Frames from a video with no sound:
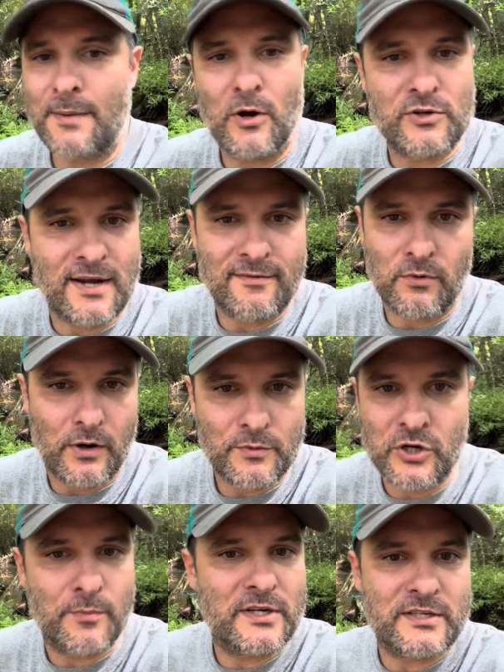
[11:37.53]
goes everywhere. We
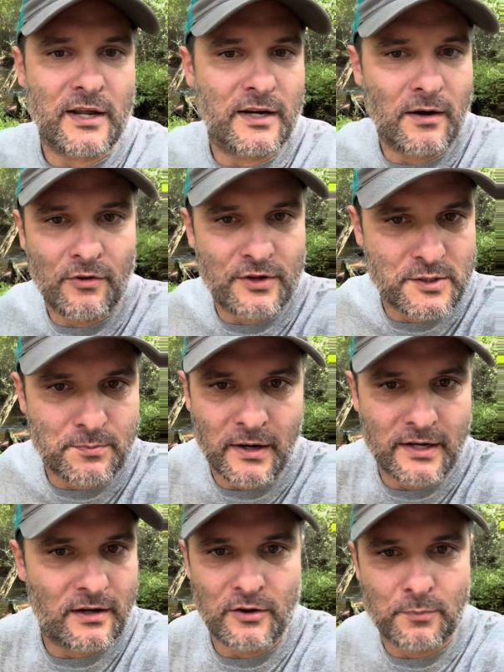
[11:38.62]
shouldn't be sending all this money
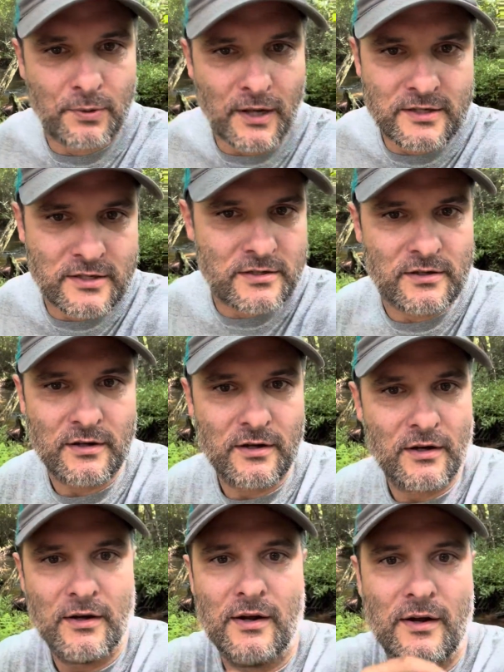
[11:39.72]
to other places.
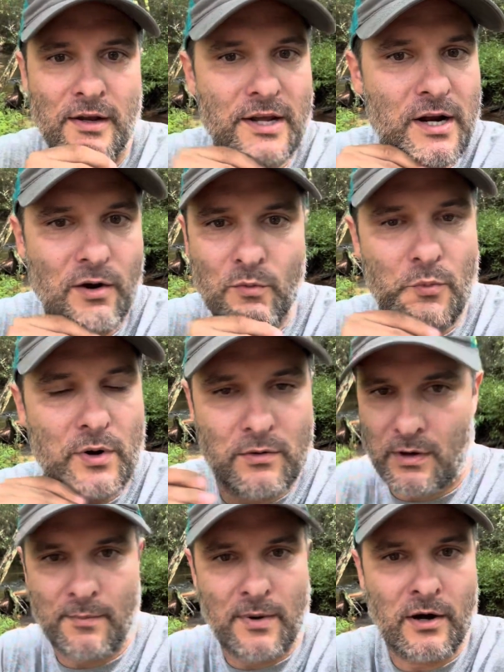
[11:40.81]
When
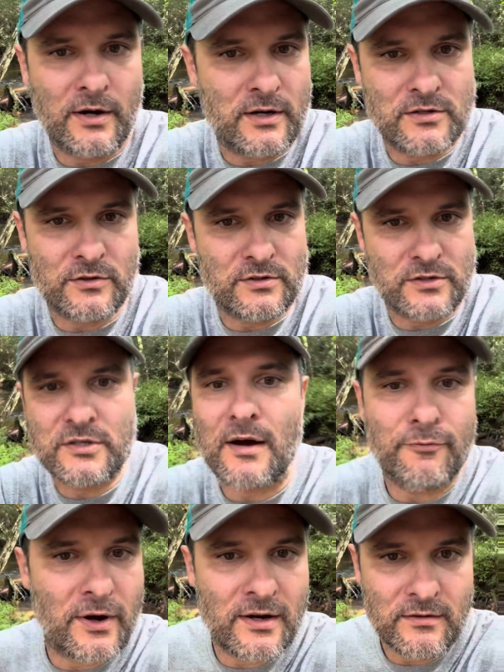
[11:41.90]
Americans are
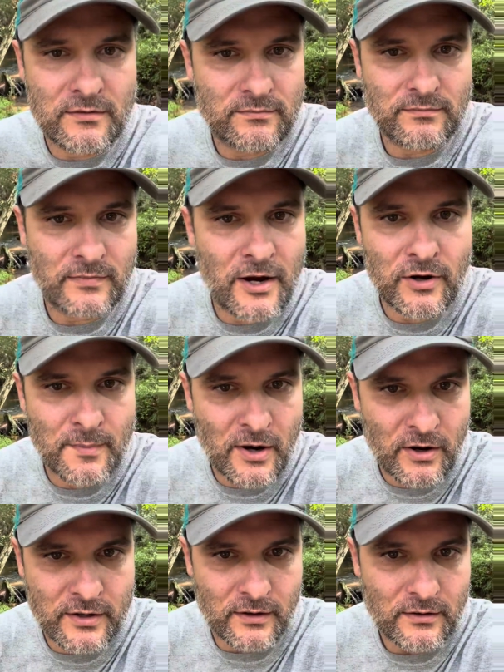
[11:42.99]
suffering here in
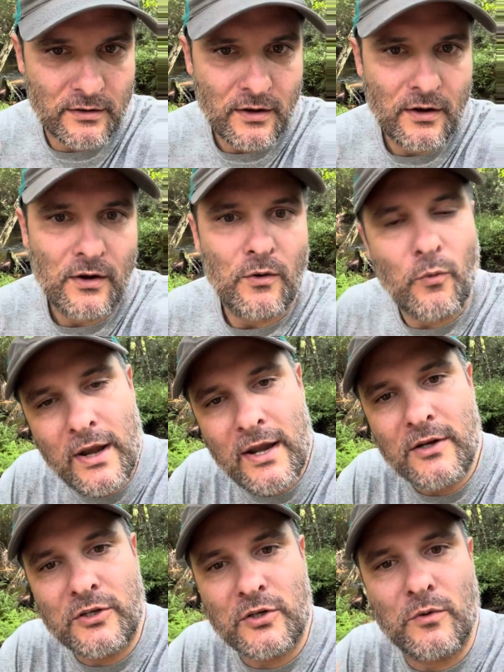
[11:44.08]
America. We
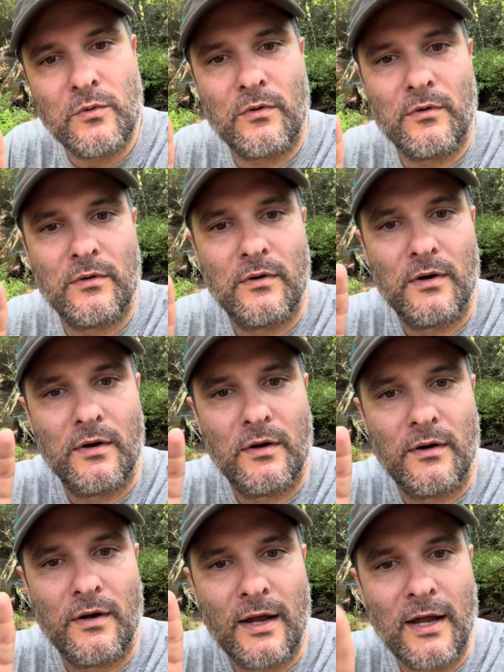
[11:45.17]
need to
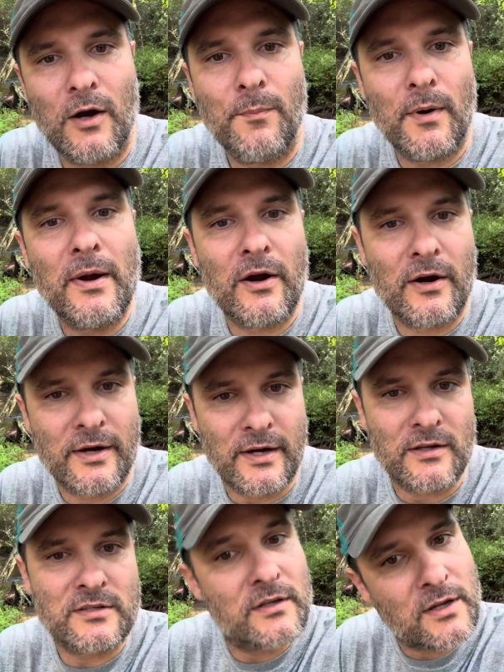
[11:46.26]
help
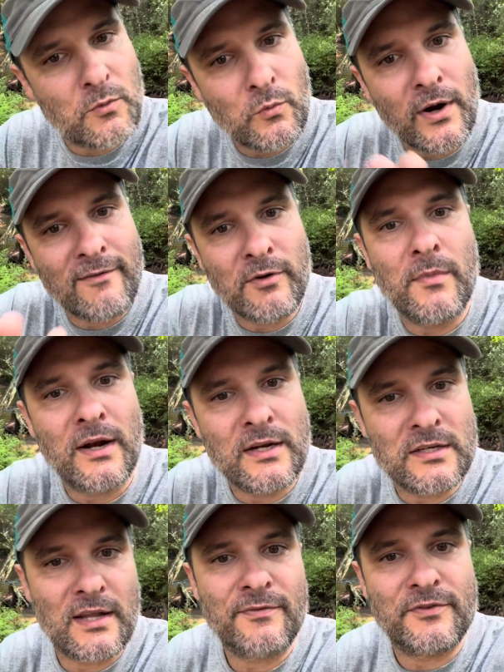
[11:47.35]
Americans, and then whatever money's
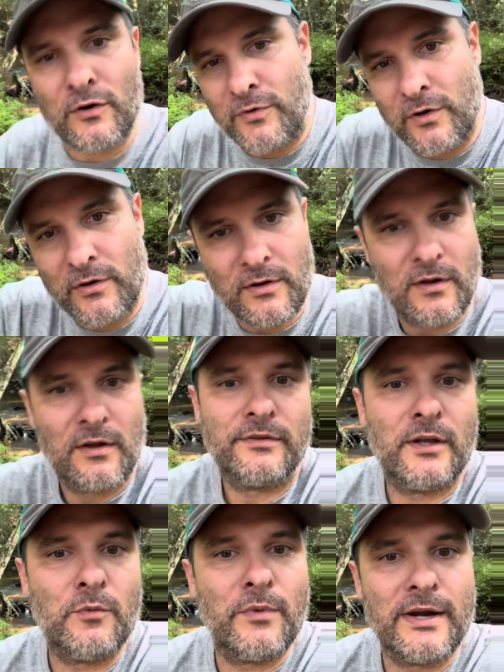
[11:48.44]
left over,
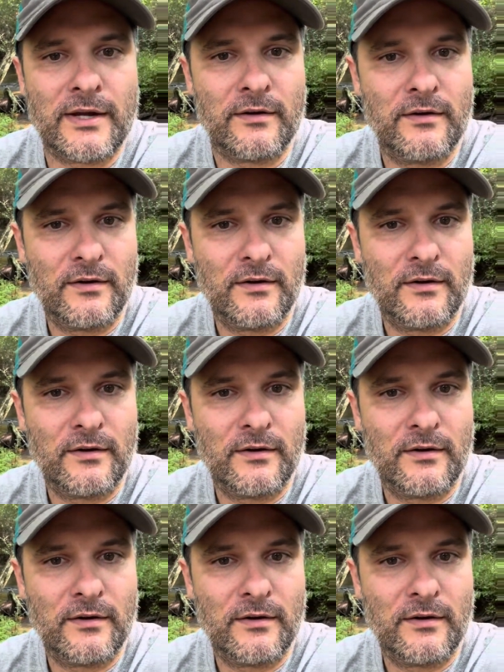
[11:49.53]
then we can